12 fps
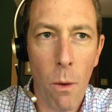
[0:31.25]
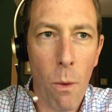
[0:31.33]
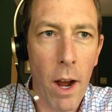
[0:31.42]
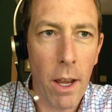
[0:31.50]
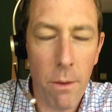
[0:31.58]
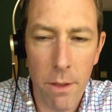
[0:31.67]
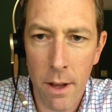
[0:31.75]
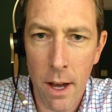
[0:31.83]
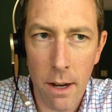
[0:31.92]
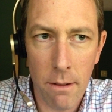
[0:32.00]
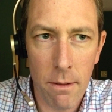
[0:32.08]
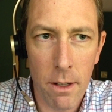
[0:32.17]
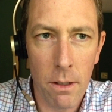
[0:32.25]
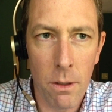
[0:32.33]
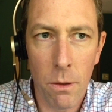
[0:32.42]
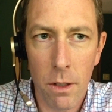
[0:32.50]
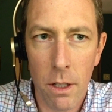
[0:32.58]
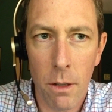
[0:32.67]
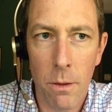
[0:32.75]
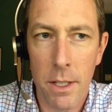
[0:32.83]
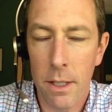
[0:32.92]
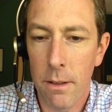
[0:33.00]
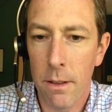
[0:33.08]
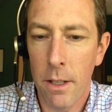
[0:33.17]
and why you thought uh, nuclear
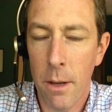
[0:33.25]
was a